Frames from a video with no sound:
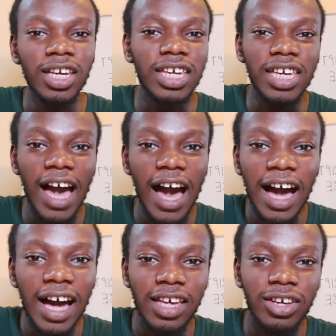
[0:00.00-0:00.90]

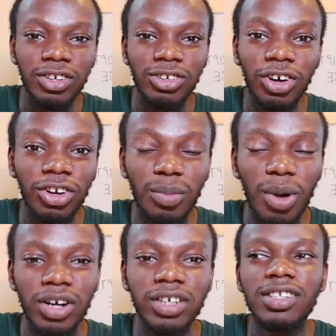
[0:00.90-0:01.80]
AI,
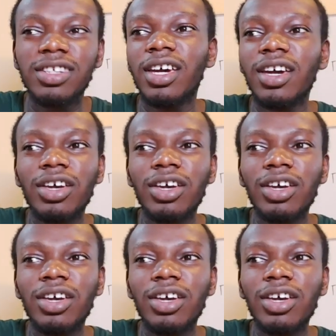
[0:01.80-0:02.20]
autonomous,